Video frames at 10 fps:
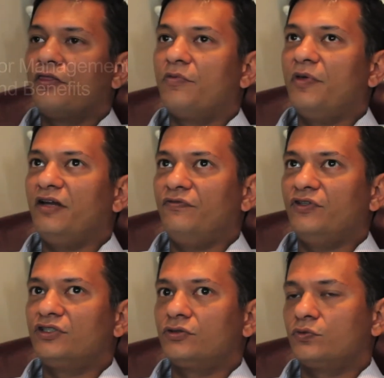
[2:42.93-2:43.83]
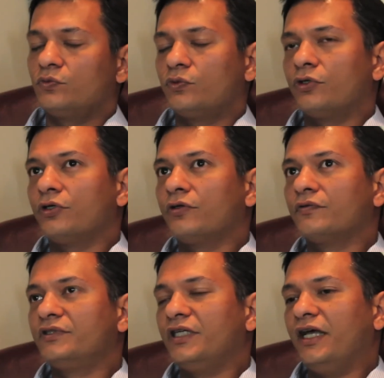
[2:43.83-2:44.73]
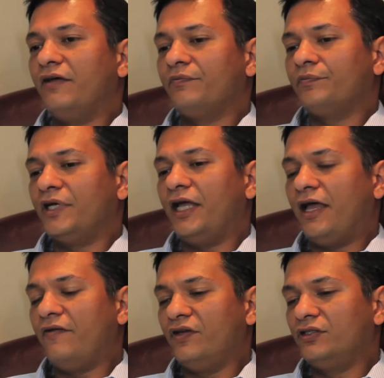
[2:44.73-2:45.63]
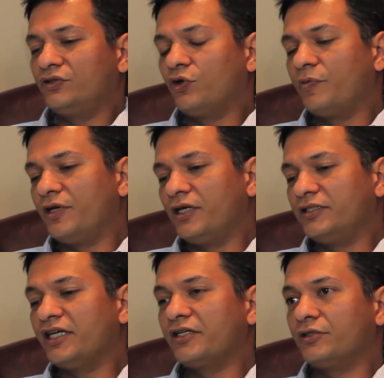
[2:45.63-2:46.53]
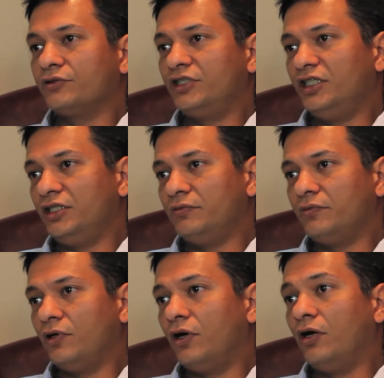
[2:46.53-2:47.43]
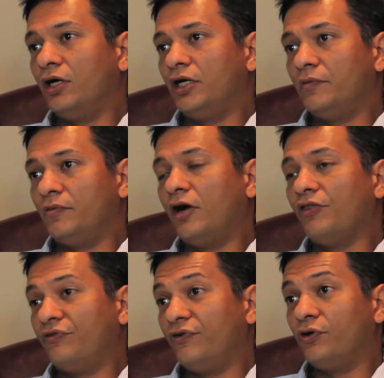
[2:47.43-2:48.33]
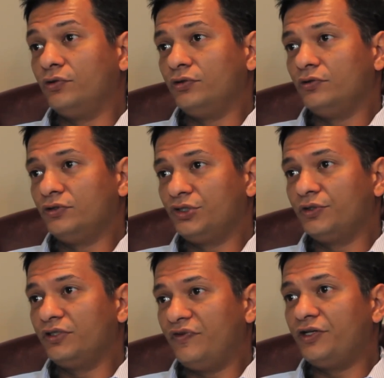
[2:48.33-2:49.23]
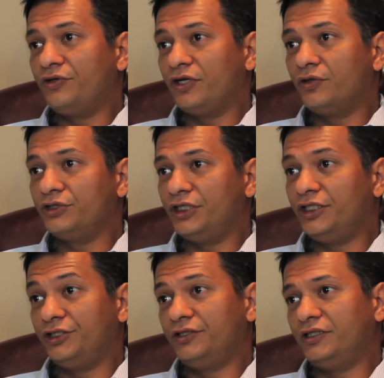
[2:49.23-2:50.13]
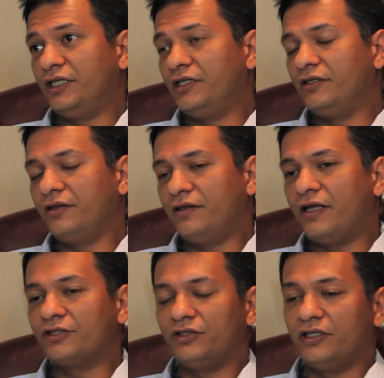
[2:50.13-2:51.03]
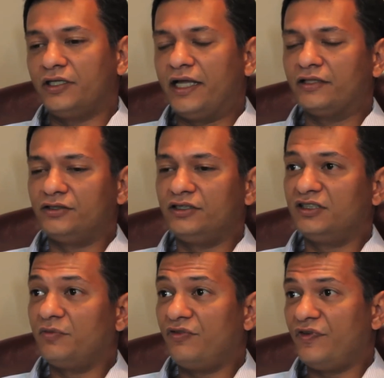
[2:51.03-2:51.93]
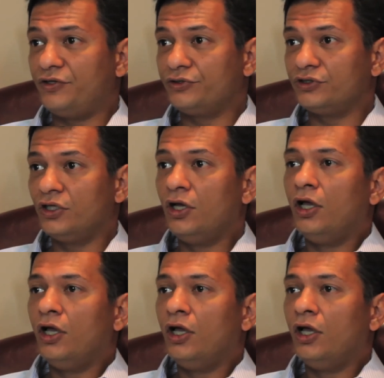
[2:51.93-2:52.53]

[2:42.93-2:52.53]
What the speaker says: The benefits were by having Scorpion and the technical team on the phone during the vendor negotiations and actually canceling some of the vendors.